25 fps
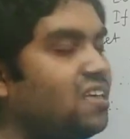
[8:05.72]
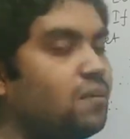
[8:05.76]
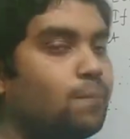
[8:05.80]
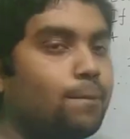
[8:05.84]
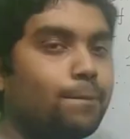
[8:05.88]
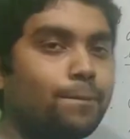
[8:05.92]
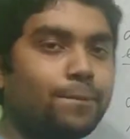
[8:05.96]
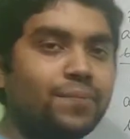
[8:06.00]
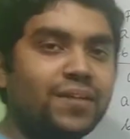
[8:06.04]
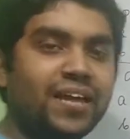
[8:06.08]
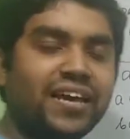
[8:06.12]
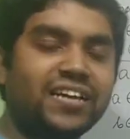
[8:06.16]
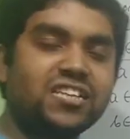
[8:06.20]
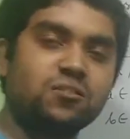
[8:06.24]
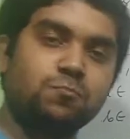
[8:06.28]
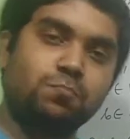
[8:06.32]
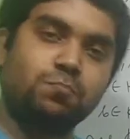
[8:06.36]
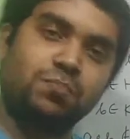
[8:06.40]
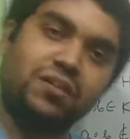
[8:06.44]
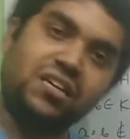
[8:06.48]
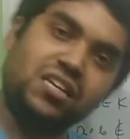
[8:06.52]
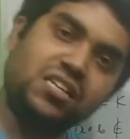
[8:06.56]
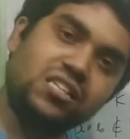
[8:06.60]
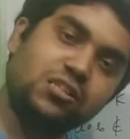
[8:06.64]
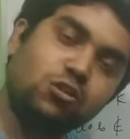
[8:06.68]
implies
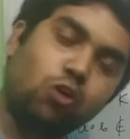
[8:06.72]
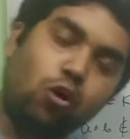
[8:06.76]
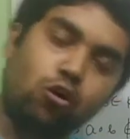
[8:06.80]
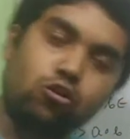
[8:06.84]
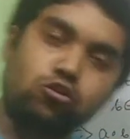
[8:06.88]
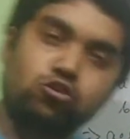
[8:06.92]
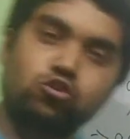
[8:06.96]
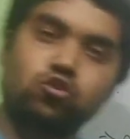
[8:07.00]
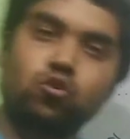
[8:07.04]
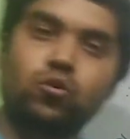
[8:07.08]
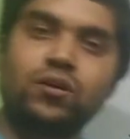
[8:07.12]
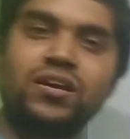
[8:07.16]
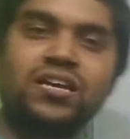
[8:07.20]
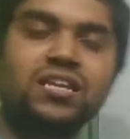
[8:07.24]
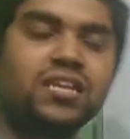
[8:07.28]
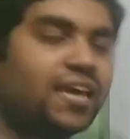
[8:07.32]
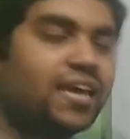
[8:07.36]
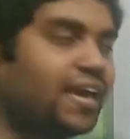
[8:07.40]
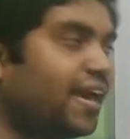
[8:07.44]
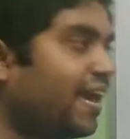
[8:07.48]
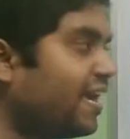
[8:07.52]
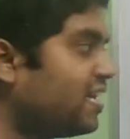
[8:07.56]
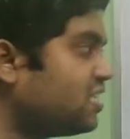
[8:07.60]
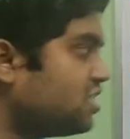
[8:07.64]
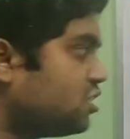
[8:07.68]
B is also in
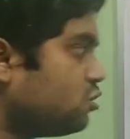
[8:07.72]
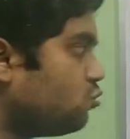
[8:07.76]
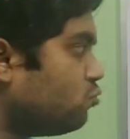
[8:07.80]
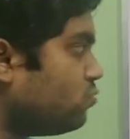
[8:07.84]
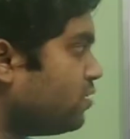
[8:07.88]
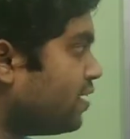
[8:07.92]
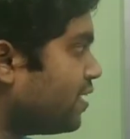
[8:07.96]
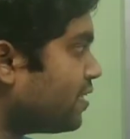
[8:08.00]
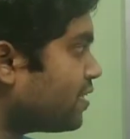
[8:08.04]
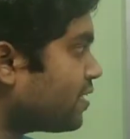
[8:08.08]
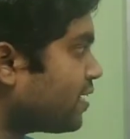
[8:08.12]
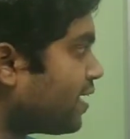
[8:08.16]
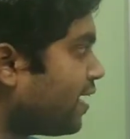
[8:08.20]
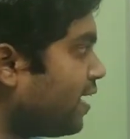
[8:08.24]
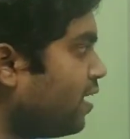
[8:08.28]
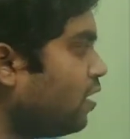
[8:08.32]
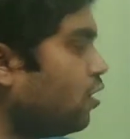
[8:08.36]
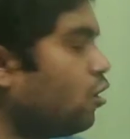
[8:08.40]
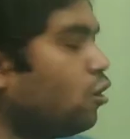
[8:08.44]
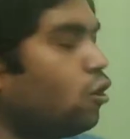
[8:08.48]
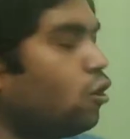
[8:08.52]
H union K.